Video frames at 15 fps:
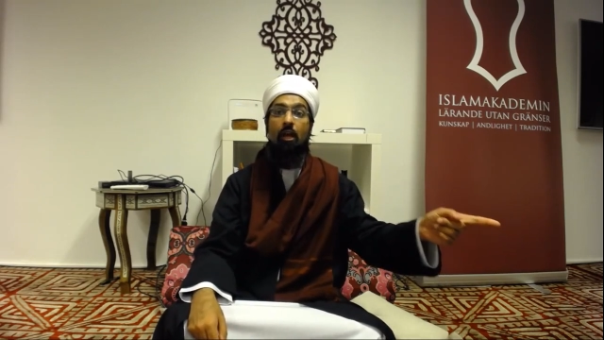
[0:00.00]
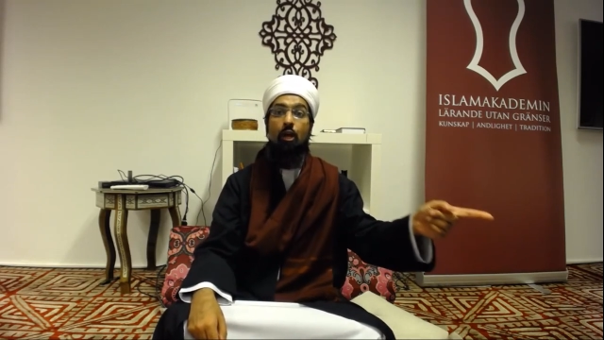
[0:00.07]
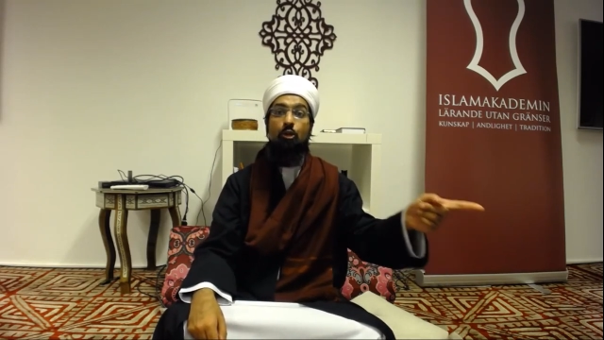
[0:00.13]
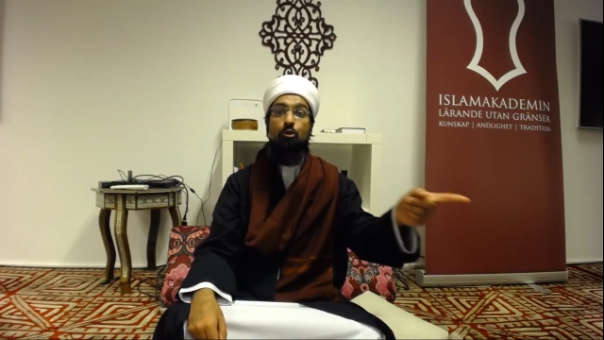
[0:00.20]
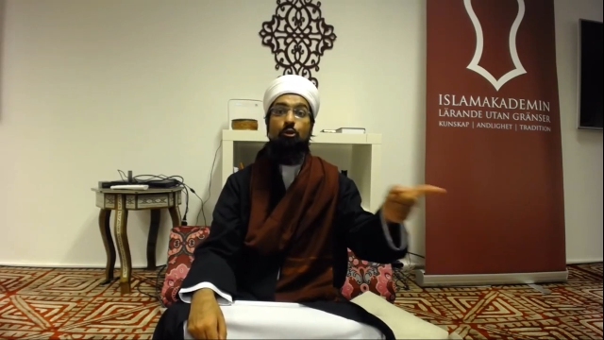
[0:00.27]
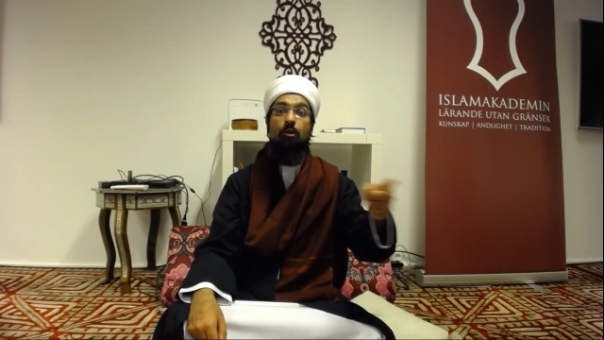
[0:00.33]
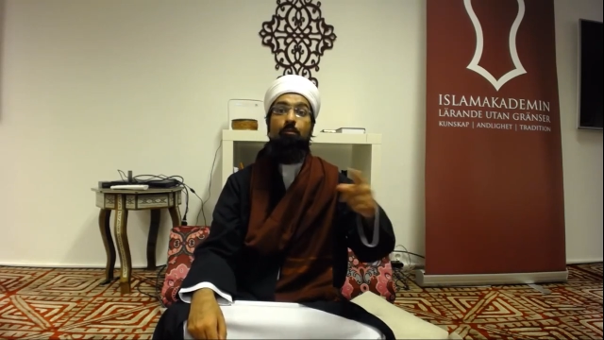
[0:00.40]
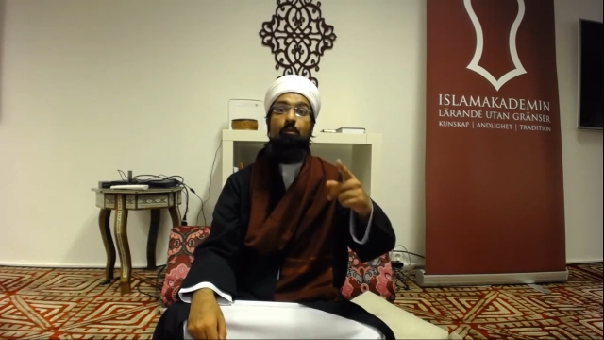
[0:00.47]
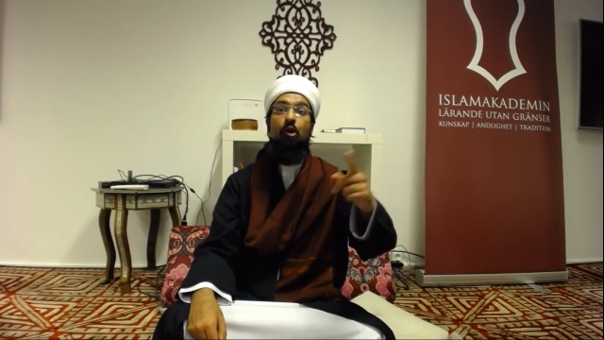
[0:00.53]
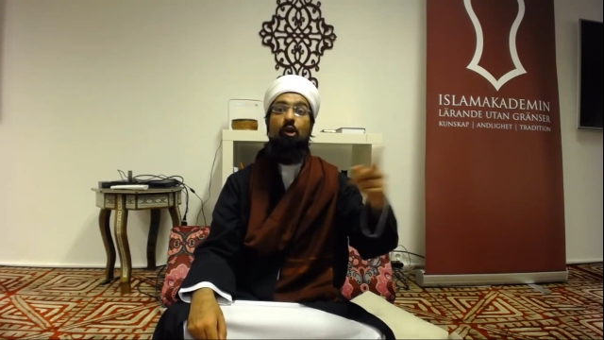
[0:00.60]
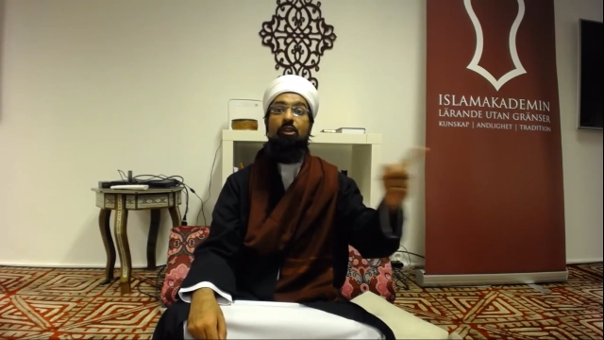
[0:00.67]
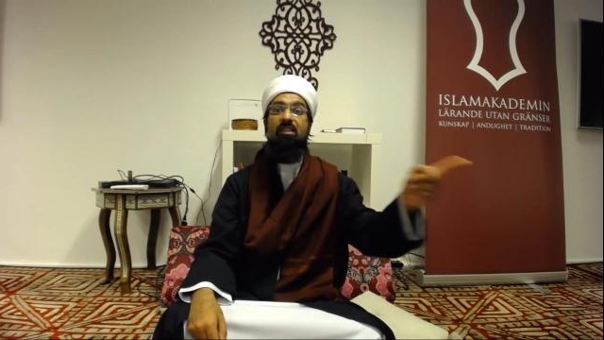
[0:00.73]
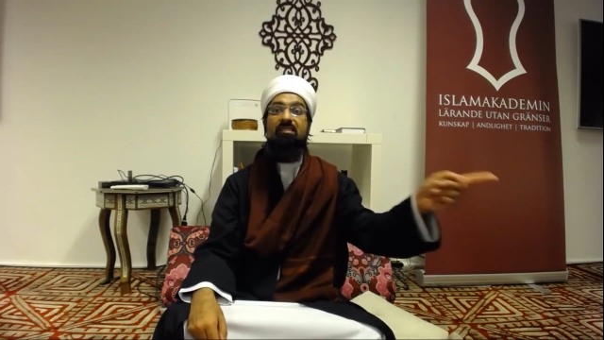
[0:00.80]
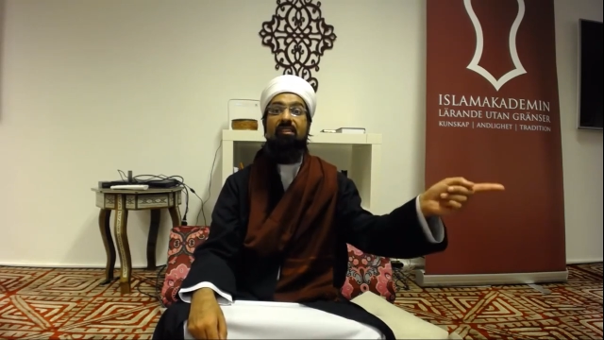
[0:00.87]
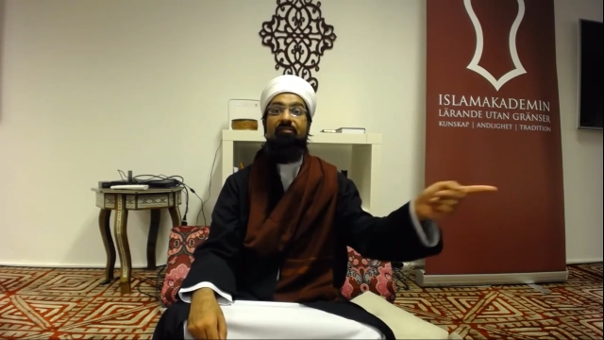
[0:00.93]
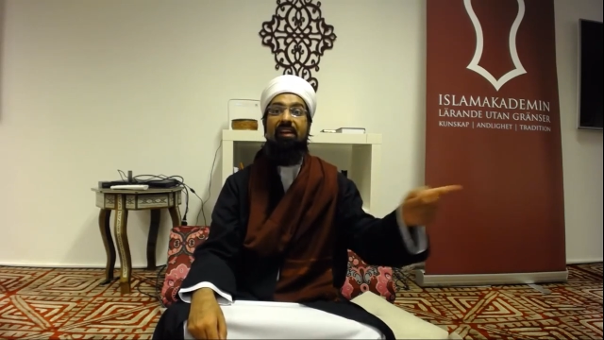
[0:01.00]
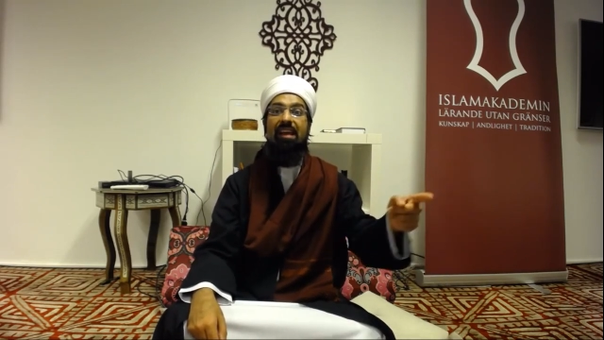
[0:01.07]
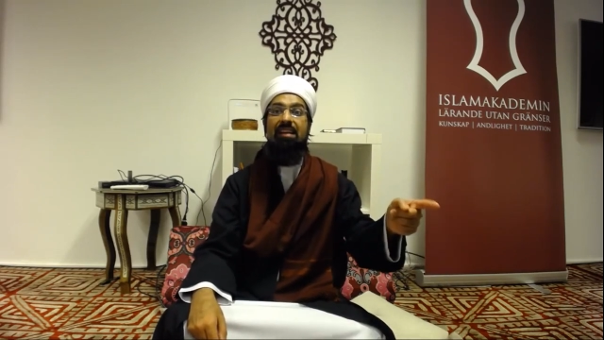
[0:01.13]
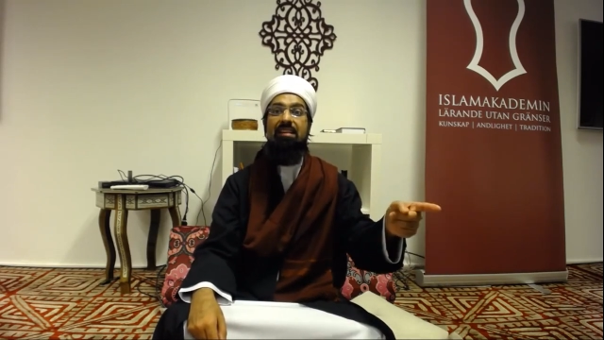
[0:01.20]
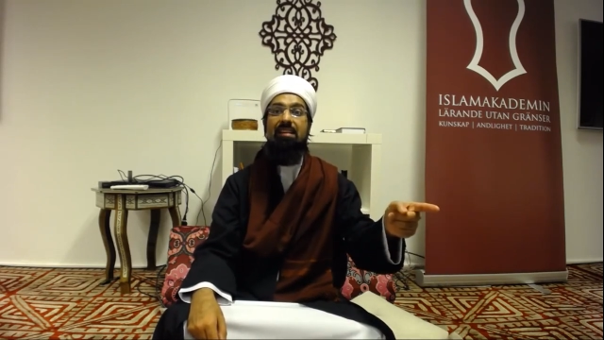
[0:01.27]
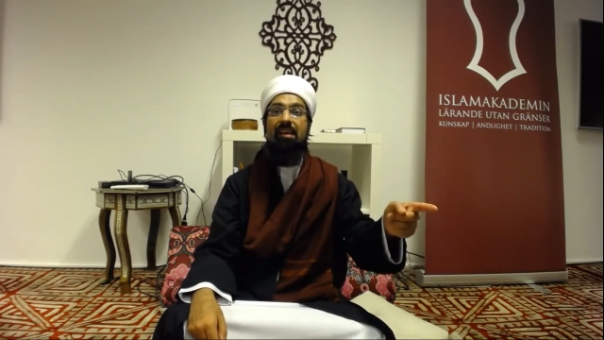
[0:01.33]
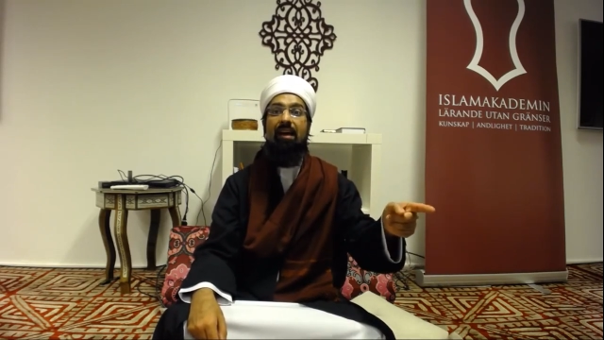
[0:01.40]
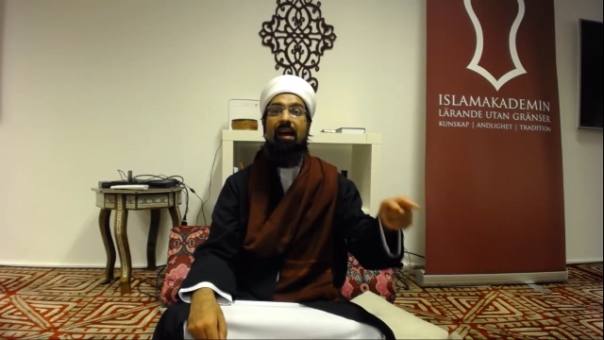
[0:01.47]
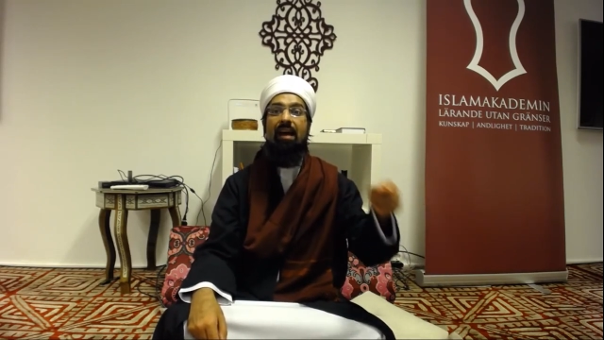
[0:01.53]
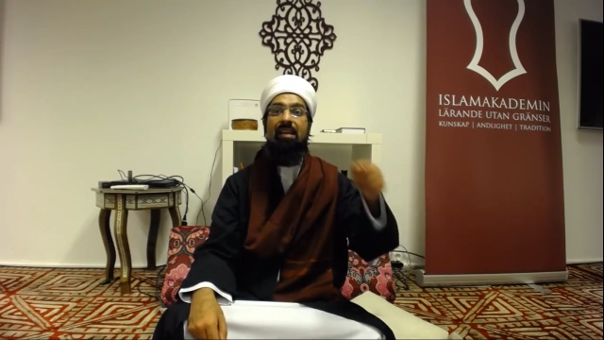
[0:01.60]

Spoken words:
to the borders of India, and he